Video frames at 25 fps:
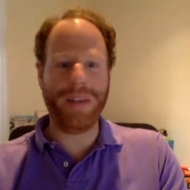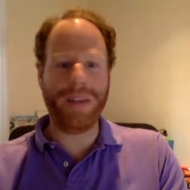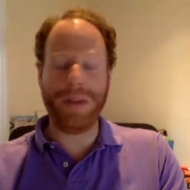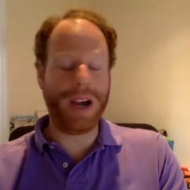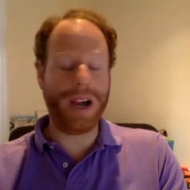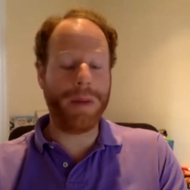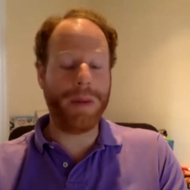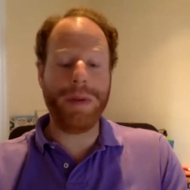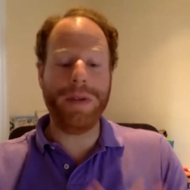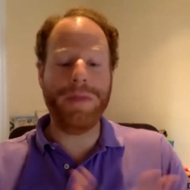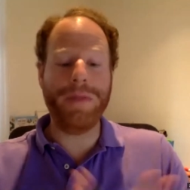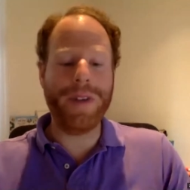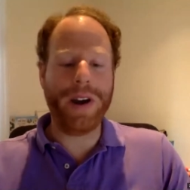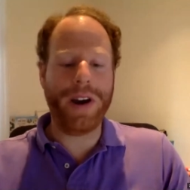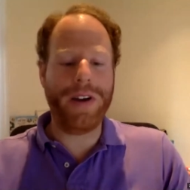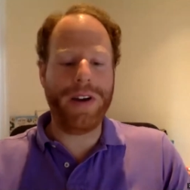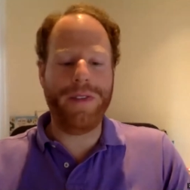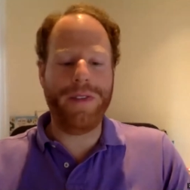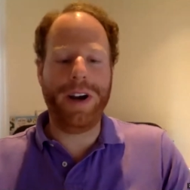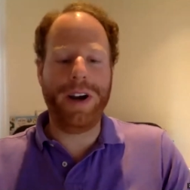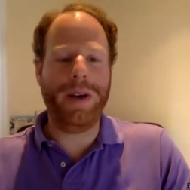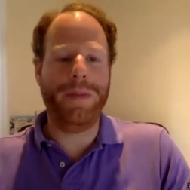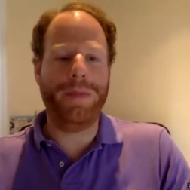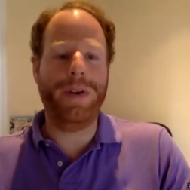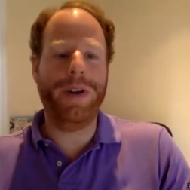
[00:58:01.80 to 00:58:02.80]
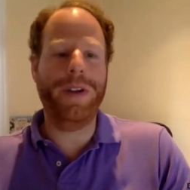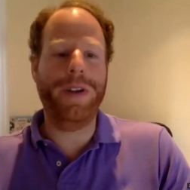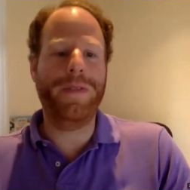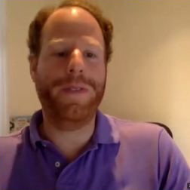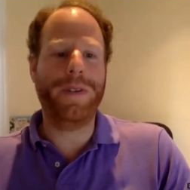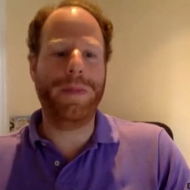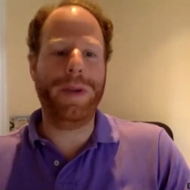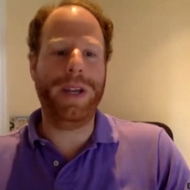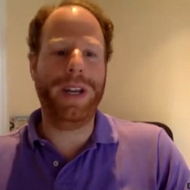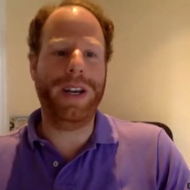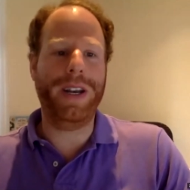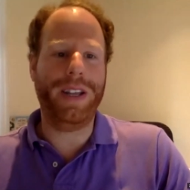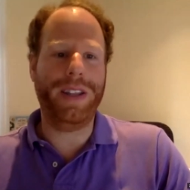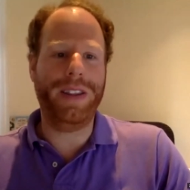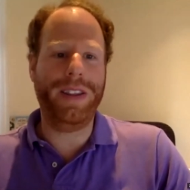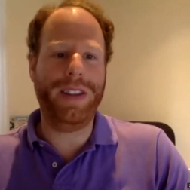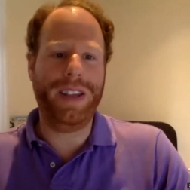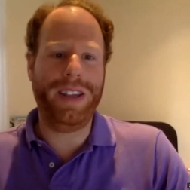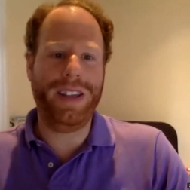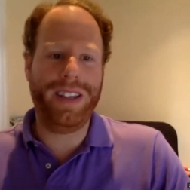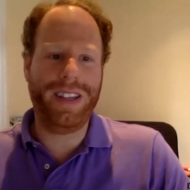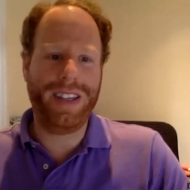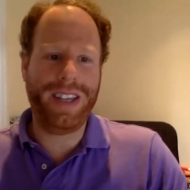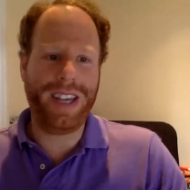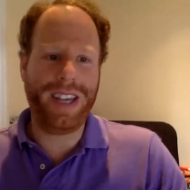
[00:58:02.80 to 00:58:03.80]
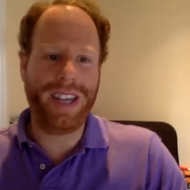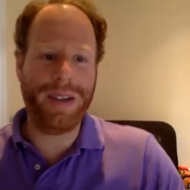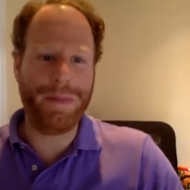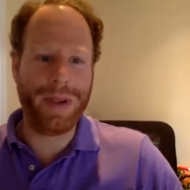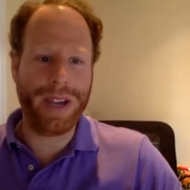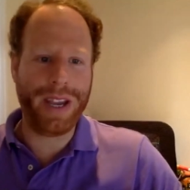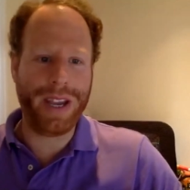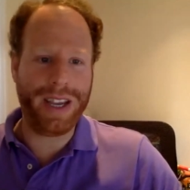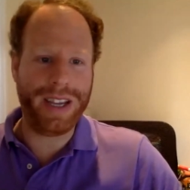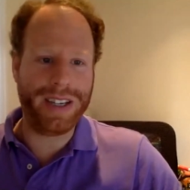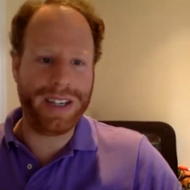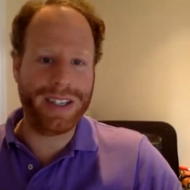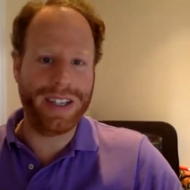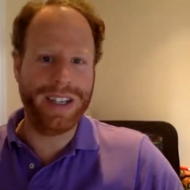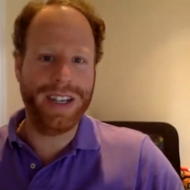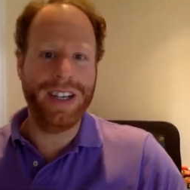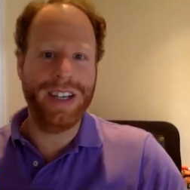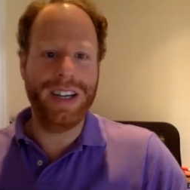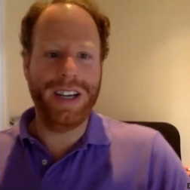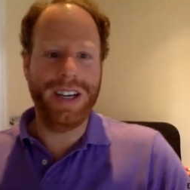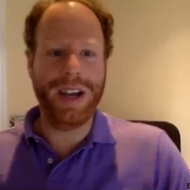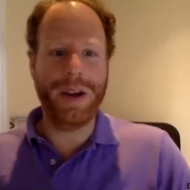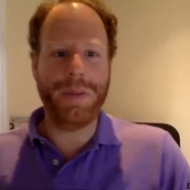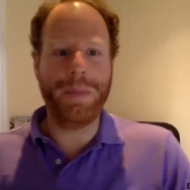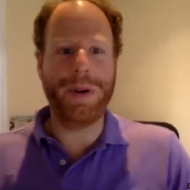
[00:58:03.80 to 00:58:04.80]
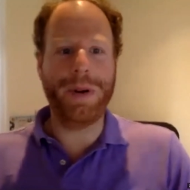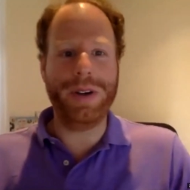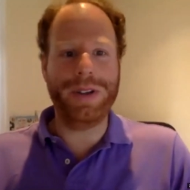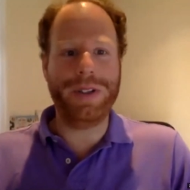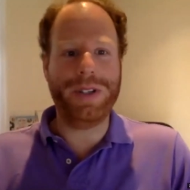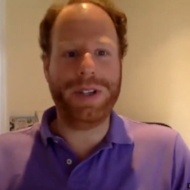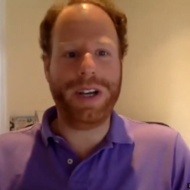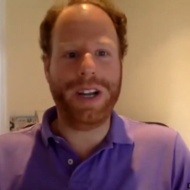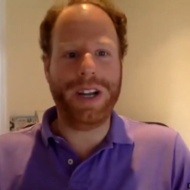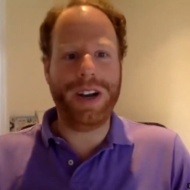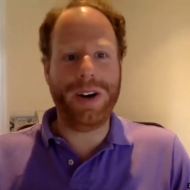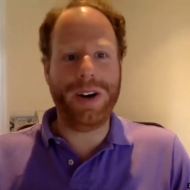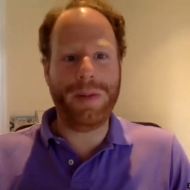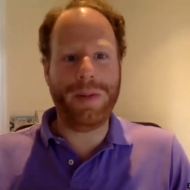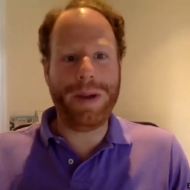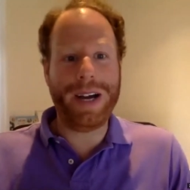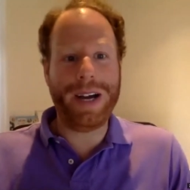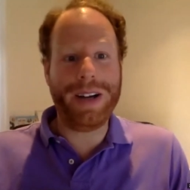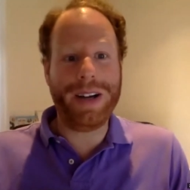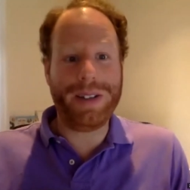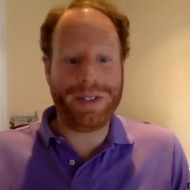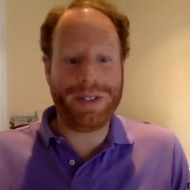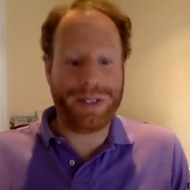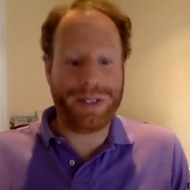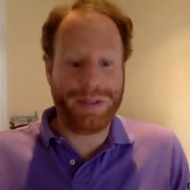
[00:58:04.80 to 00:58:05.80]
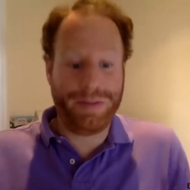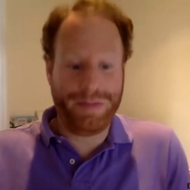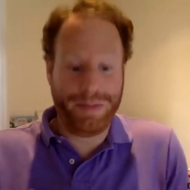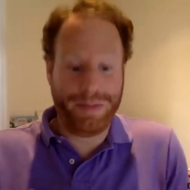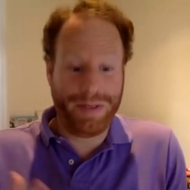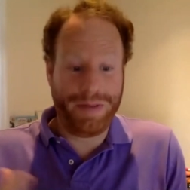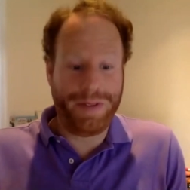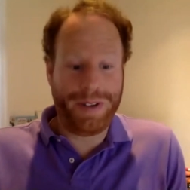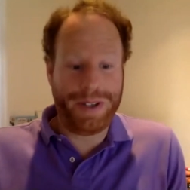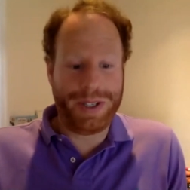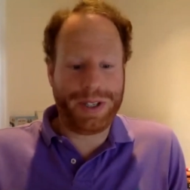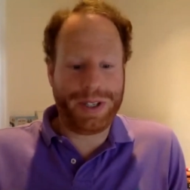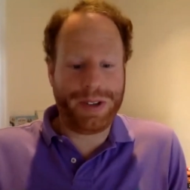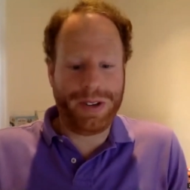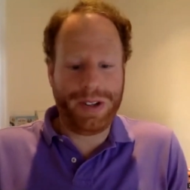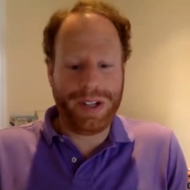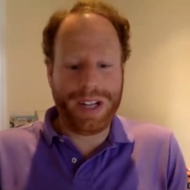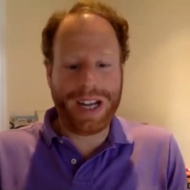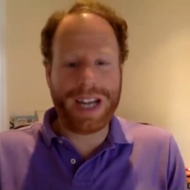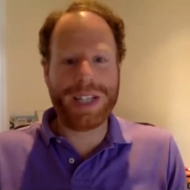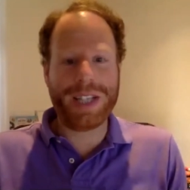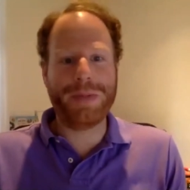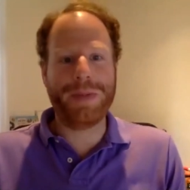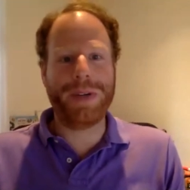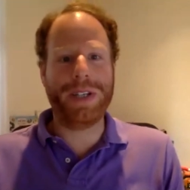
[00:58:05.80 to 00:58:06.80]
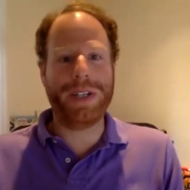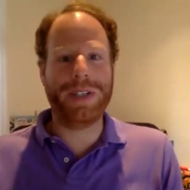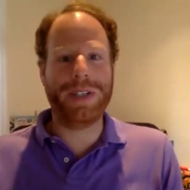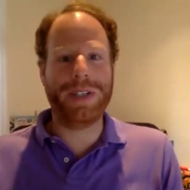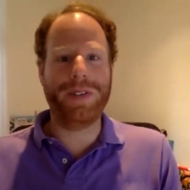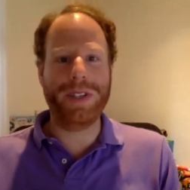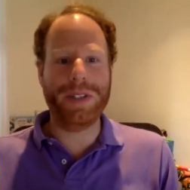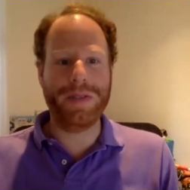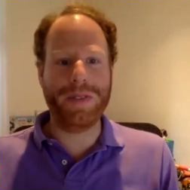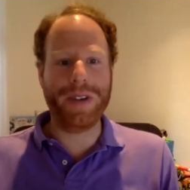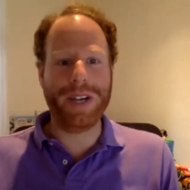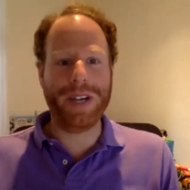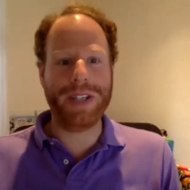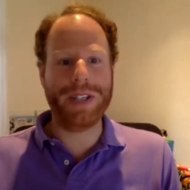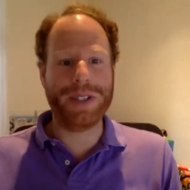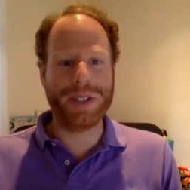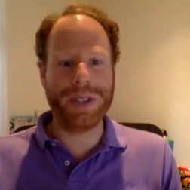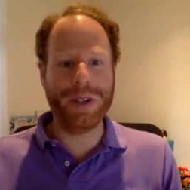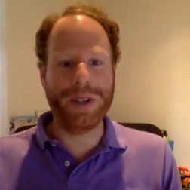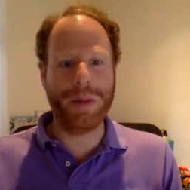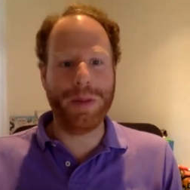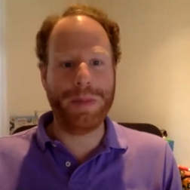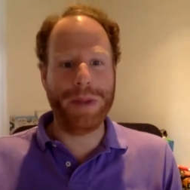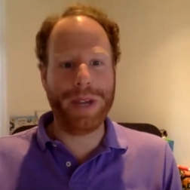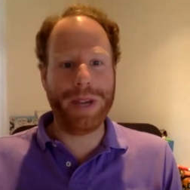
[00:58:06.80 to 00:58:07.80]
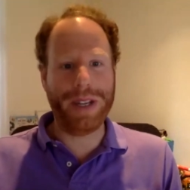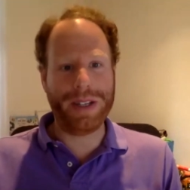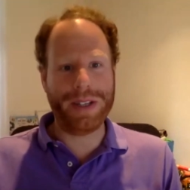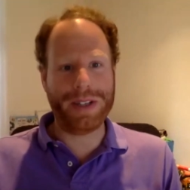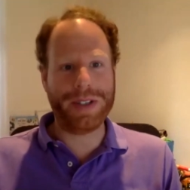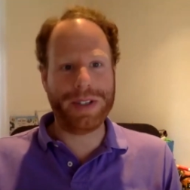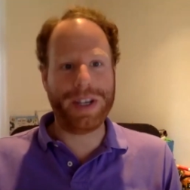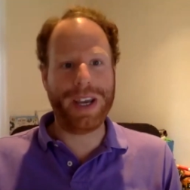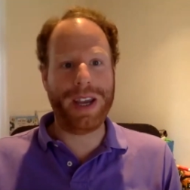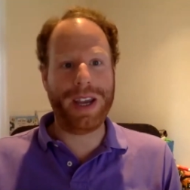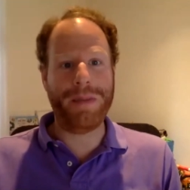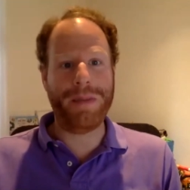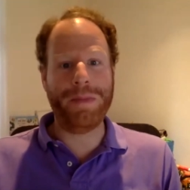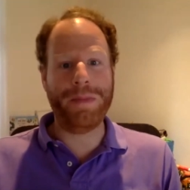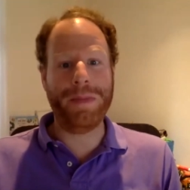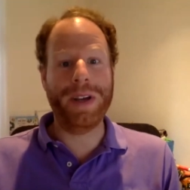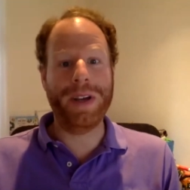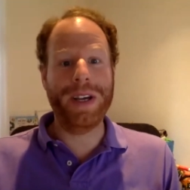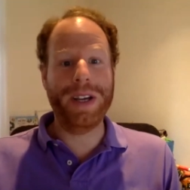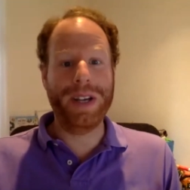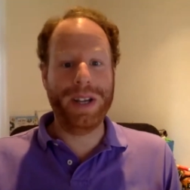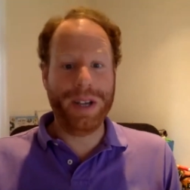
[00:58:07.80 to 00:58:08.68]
I'll be very, very brief. I mean, I think Kate made a point earlier about the physical aspects of these events not being the same.